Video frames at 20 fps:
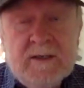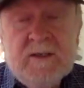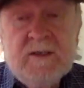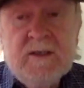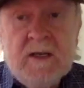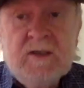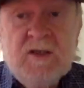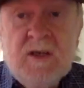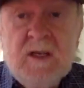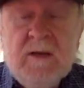
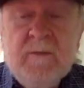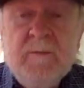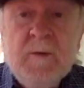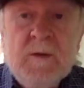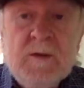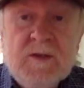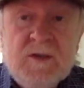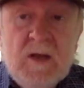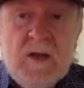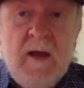essentially for
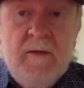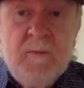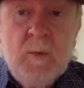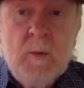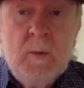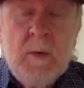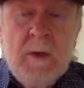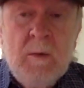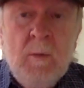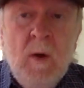the
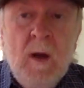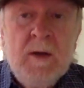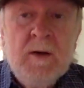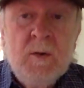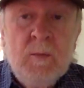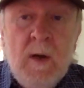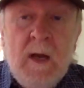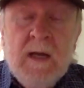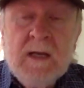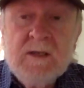software we wanted
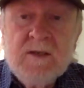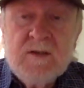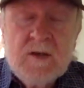to write.